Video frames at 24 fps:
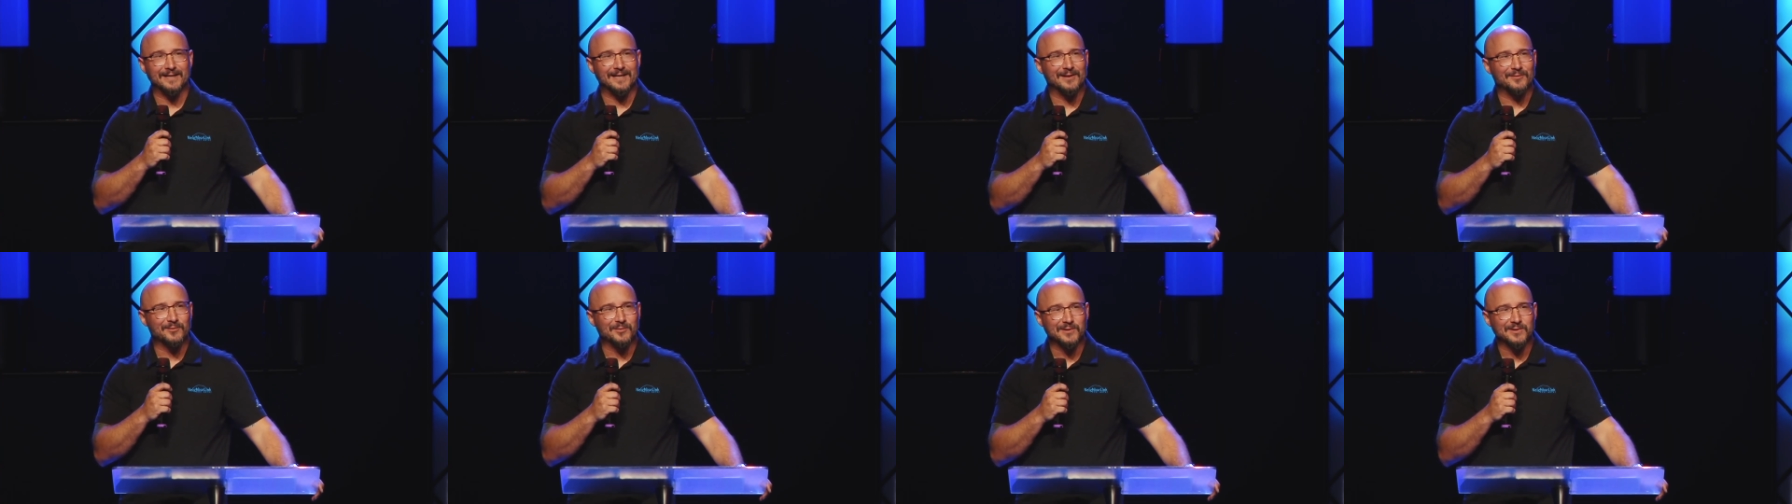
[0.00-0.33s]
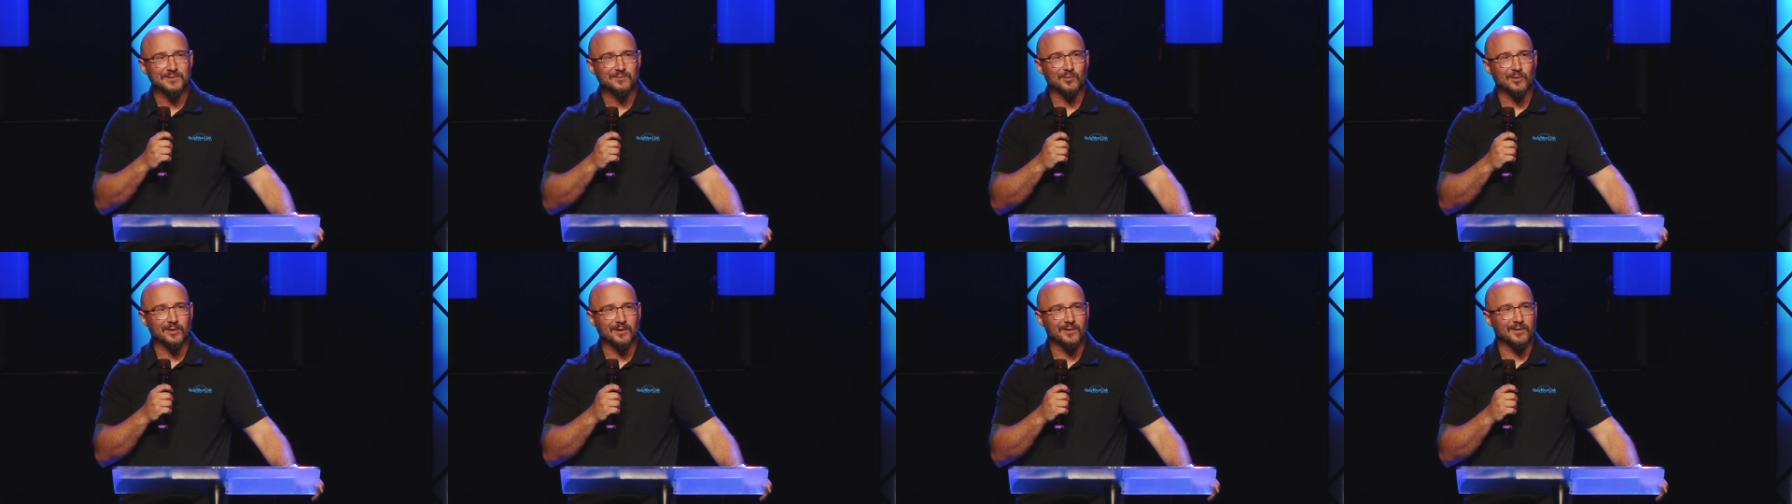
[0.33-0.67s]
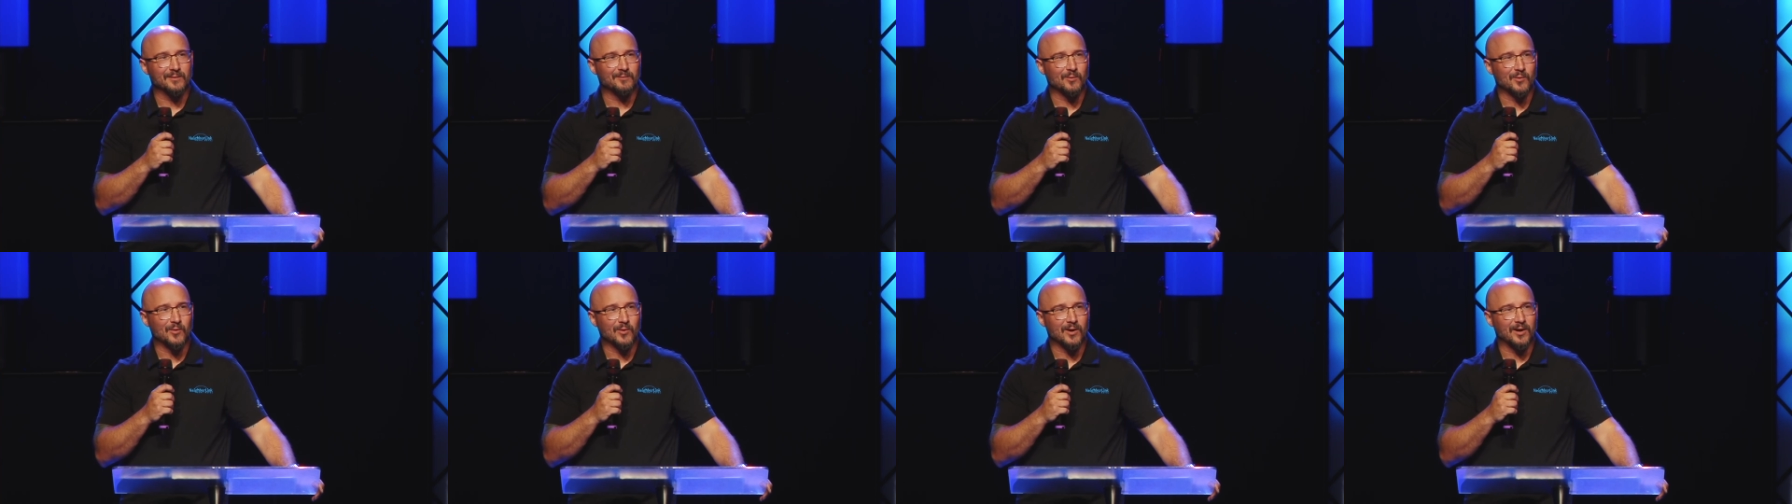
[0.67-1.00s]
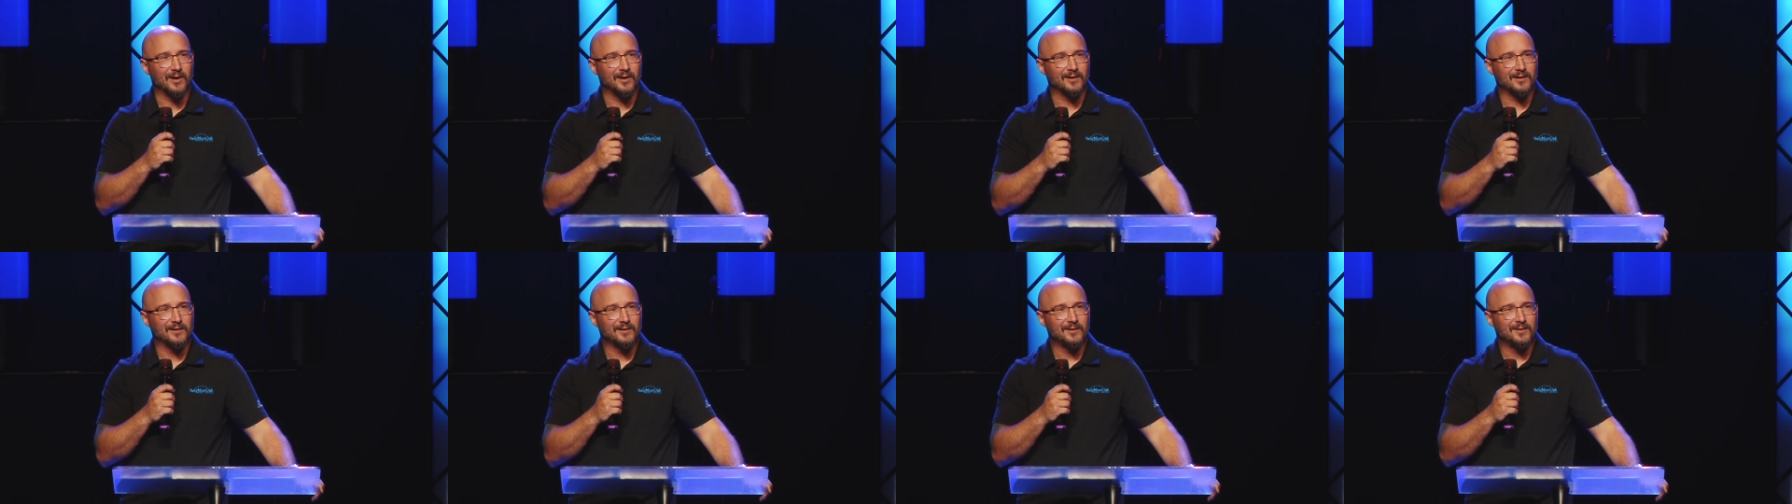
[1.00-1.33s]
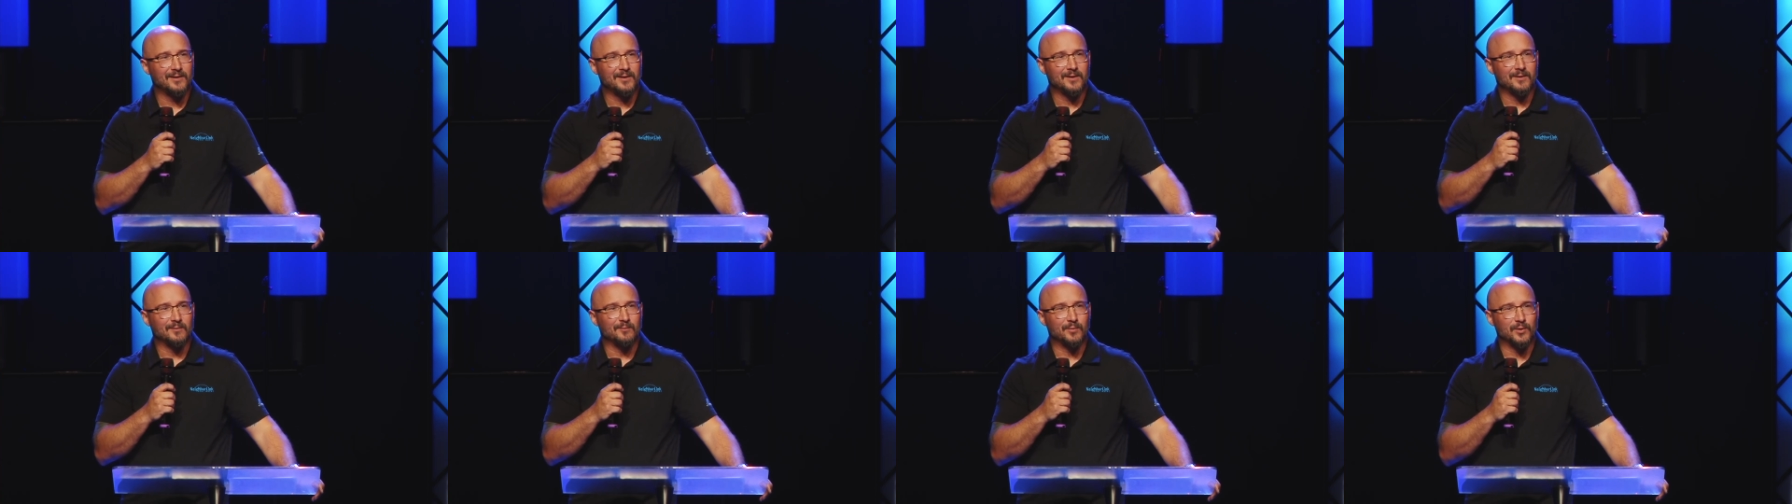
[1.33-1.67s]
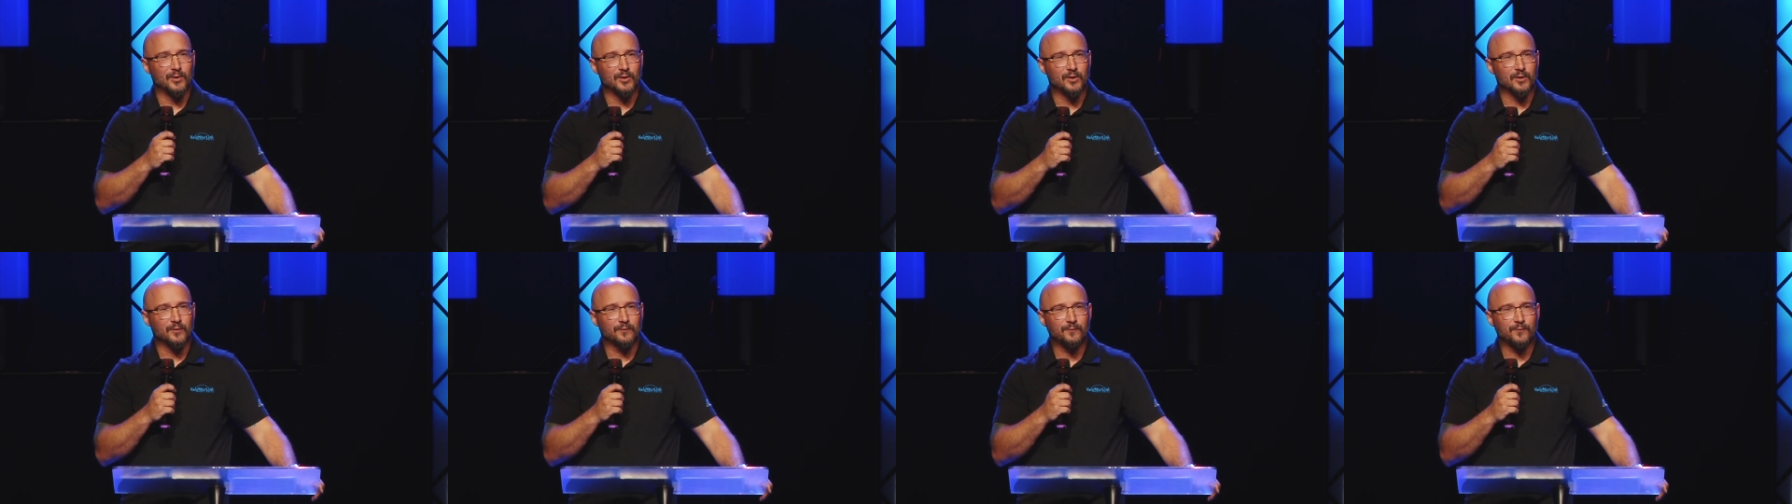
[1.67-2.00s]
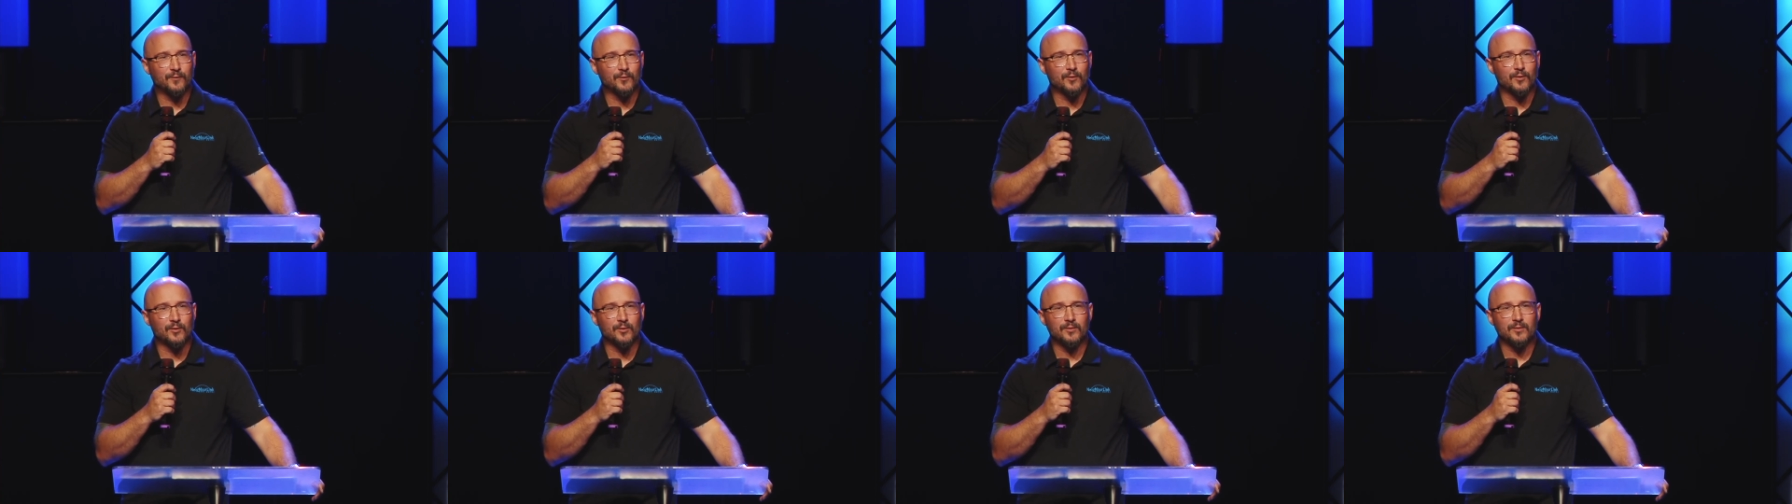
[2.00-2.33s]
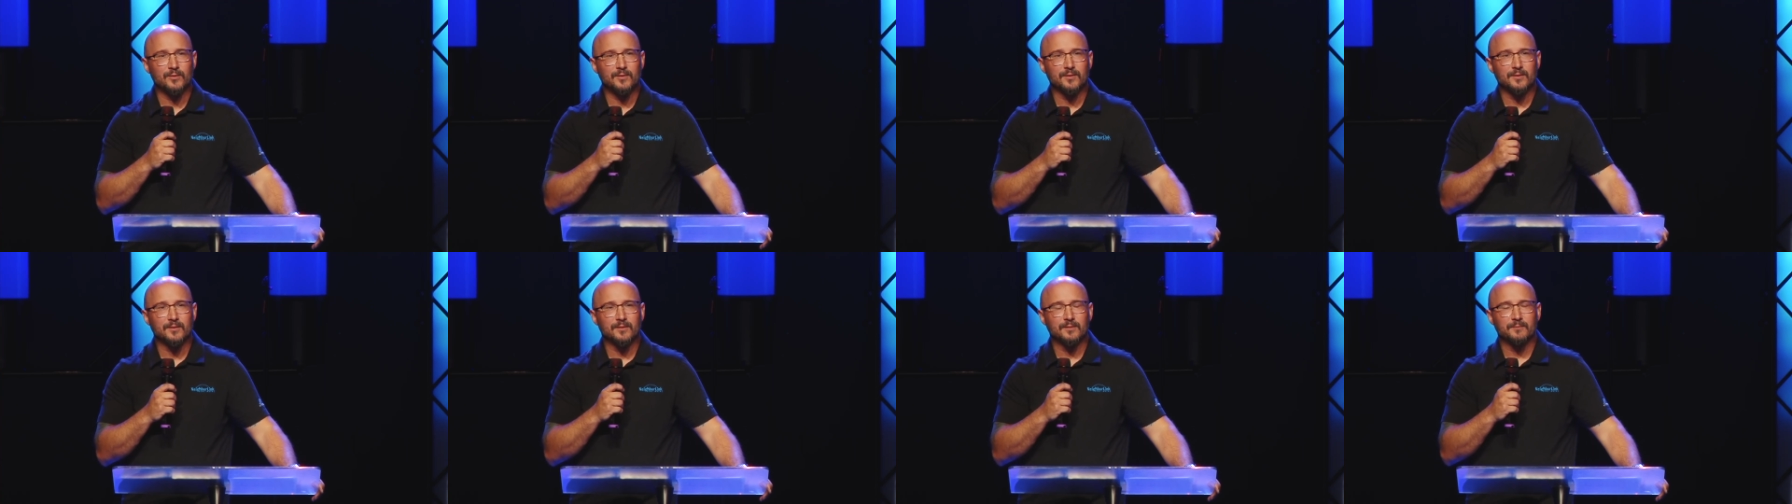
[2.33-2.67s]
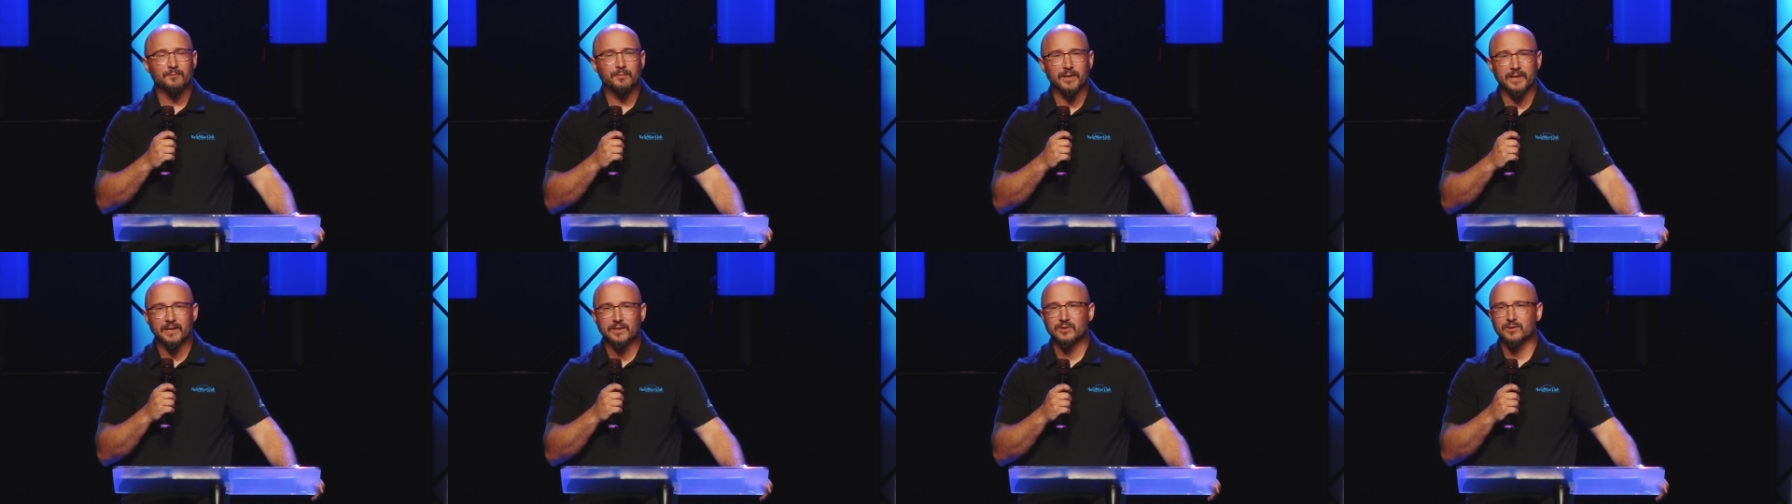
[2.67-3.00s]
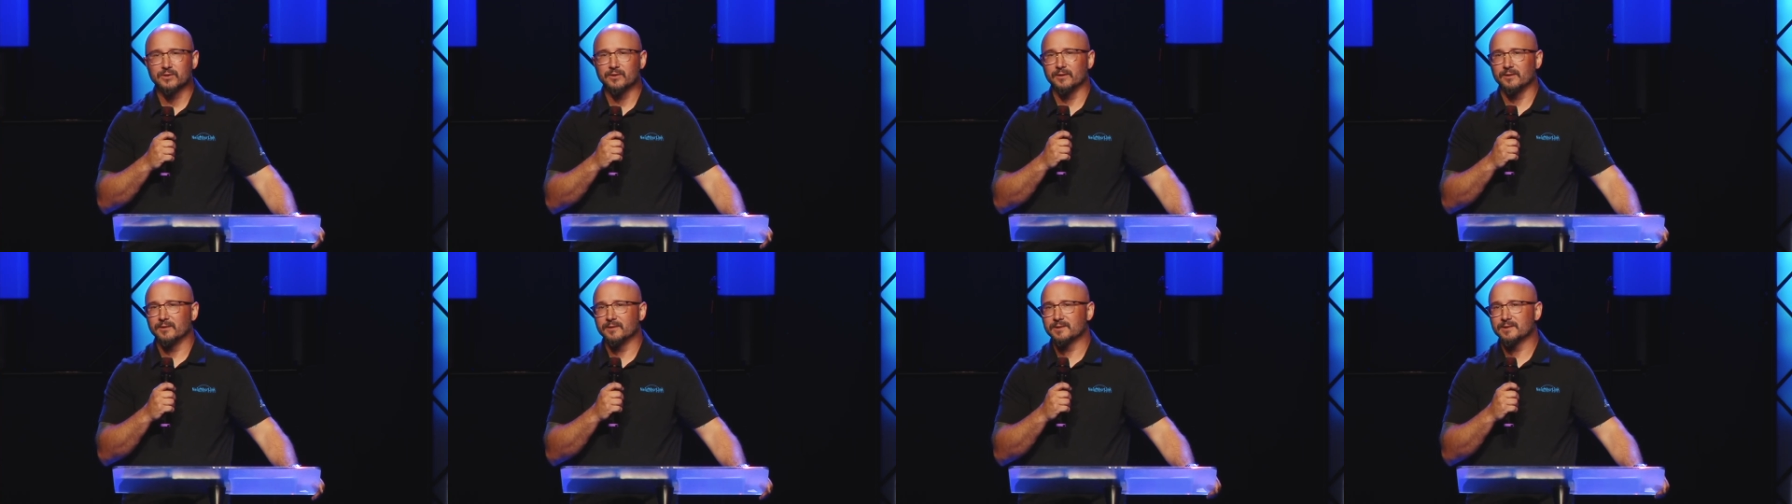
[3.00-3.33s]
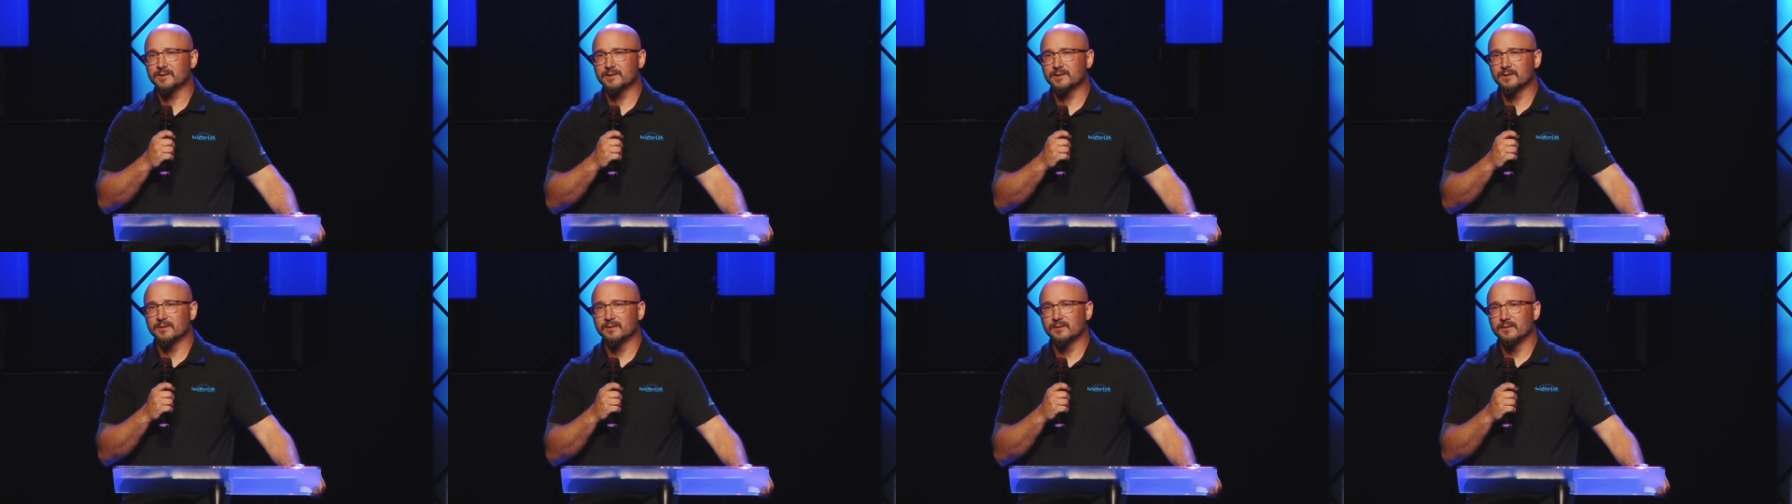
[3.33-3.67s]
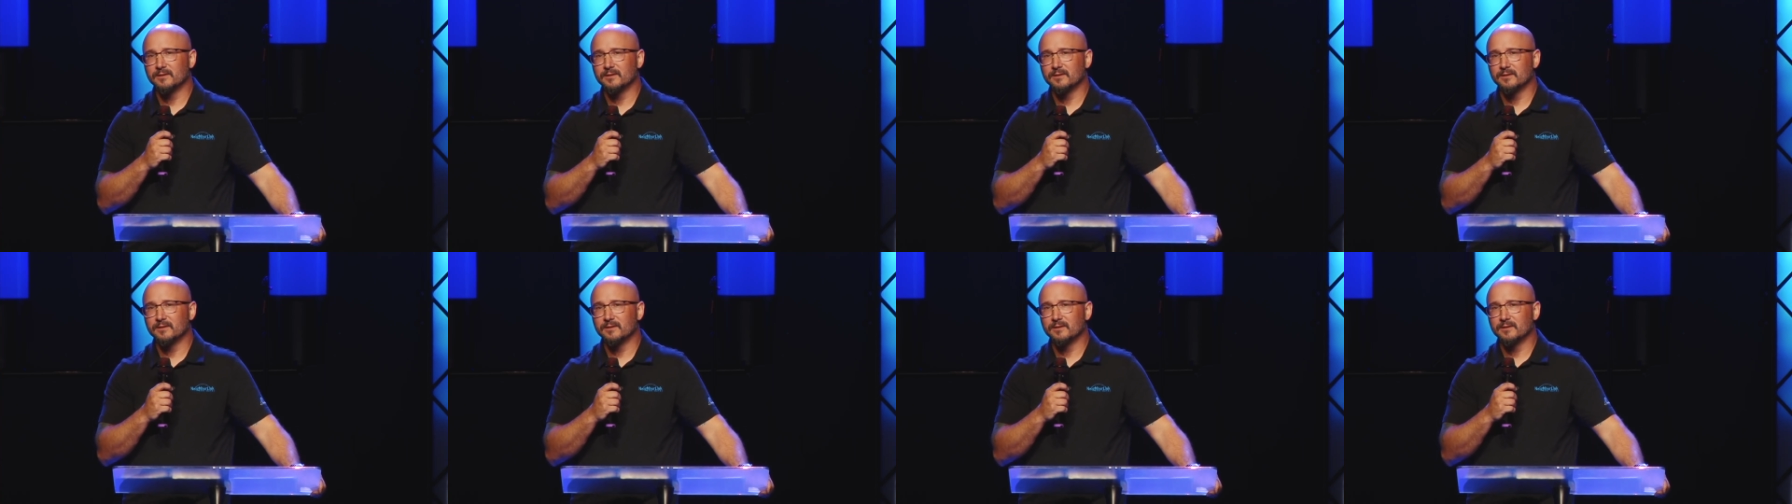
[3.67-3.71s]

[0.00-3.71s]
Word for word: It was one of the more beautiful pictures